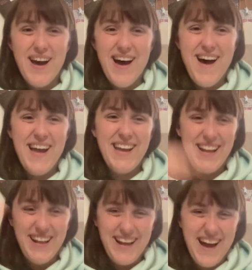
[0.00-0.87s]
I
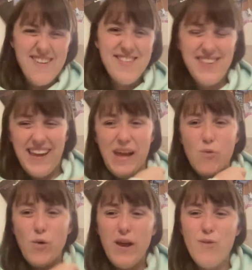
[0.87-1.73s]
guarantee
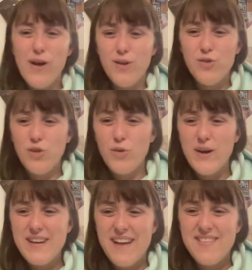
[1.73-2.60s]
we will do
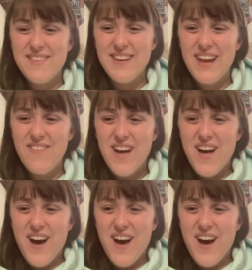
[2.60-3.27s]
it as a team.